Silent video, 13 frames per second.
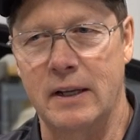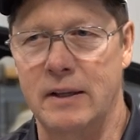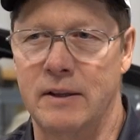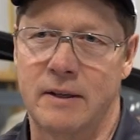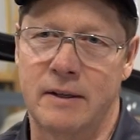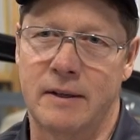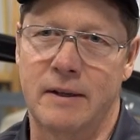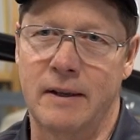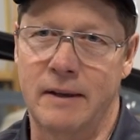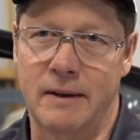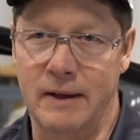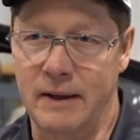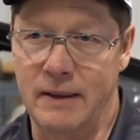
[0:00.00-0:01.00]
and
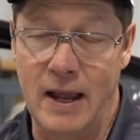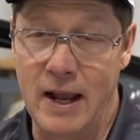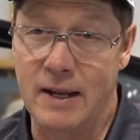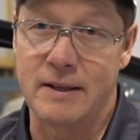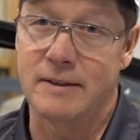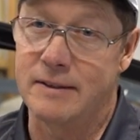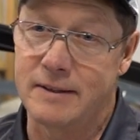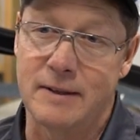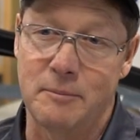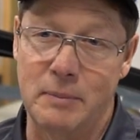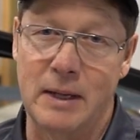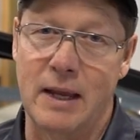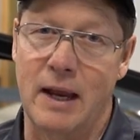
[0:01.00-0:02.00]
that
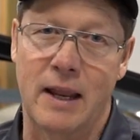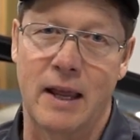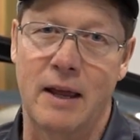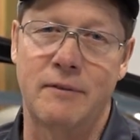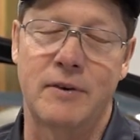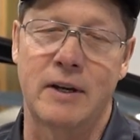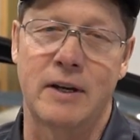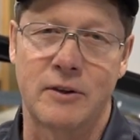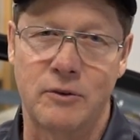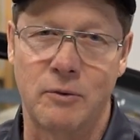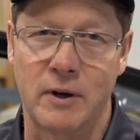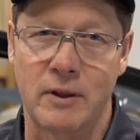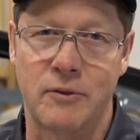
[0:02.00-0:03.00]
can be kind of hefty in a
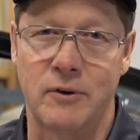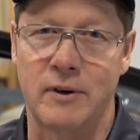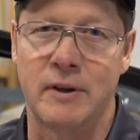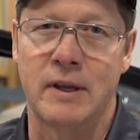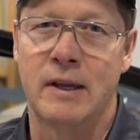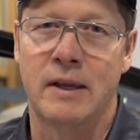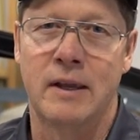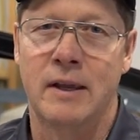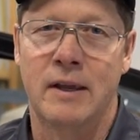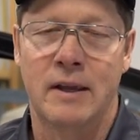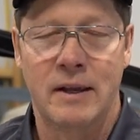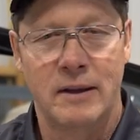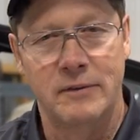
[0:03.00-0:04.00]

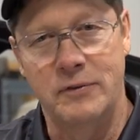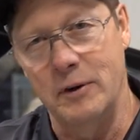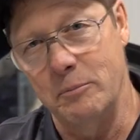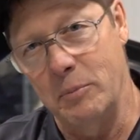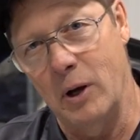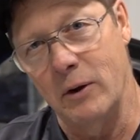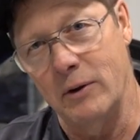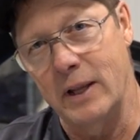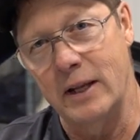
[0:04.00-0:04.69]
23-foot boat.